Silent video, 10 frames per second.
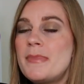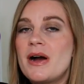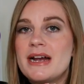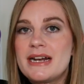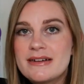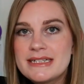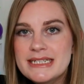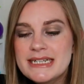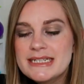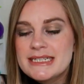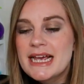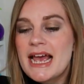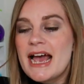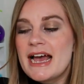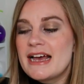But I liked it
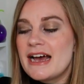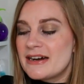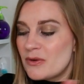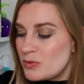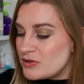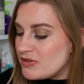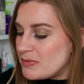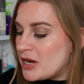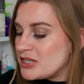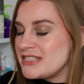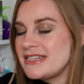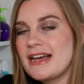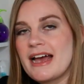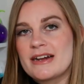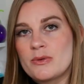and I would repurchase
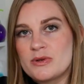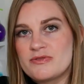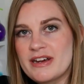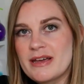it and I would